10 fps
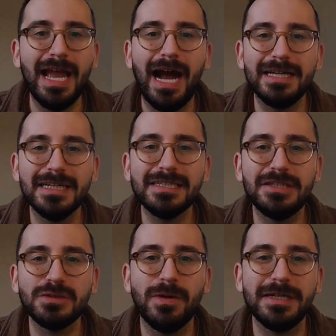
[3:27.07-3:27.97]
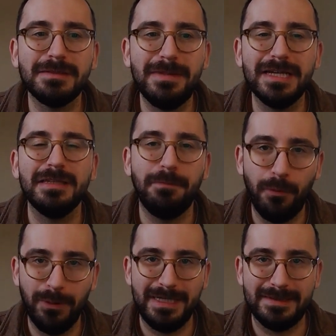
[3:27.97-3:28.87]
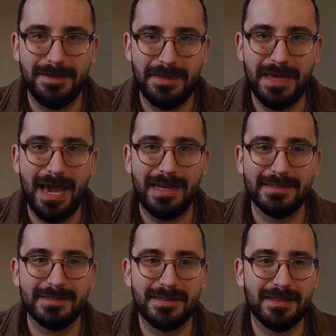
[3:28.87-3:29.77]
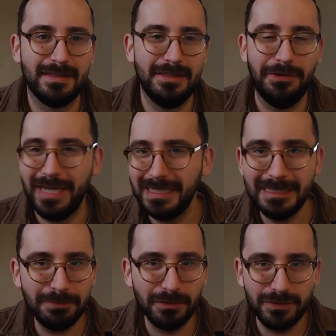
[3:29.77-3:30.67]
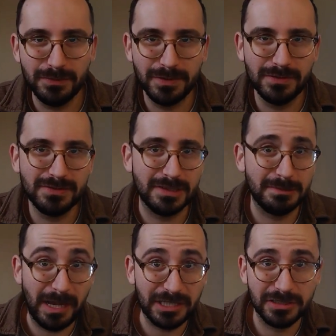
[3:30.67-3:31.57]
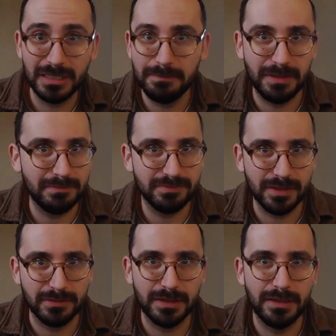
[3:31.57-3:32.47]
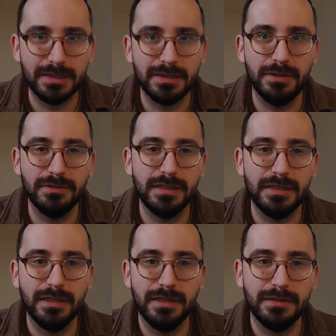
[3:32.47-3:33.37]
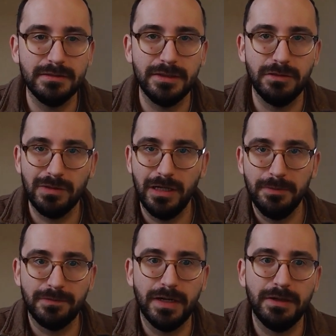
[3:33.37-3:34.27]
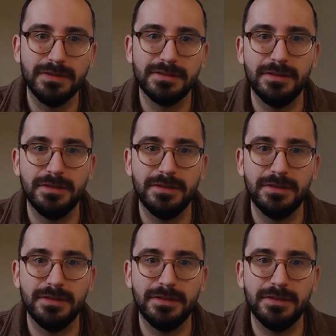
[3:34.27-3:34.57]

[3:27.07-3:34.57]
I guess I just wanted to make the point that, indie perfumers especially, but certainly not the only, realm of fragrance